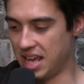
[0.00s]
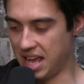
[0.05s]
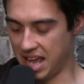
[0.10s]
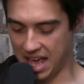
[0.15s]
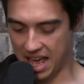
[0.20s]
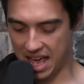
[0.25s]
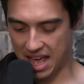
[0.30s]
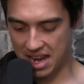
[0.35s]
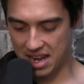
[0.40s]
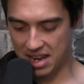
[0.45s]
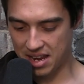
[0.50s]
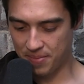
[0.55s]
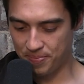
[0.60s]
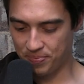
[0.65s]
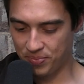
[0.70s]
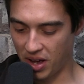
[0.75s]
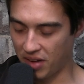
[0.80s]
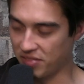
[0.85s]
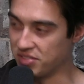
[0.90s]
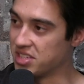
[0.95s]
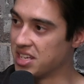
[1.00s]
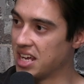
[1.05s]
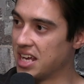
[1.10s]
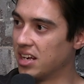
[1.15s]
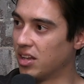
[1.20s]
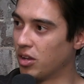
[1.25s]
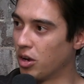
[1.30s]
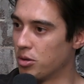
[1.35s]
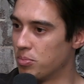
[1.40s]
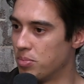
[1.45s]
And I've
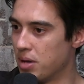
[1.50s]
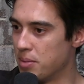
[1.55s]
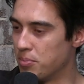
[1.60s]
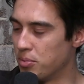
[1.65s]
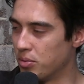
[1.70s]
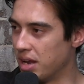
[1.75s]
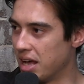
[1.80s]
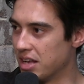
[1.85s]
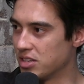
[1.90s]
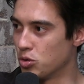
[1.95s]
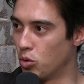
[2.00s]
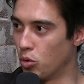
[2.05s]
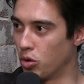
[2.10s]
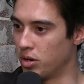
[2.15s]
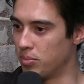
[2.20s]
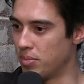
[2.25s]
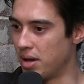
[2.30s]
seen a lot of people now talking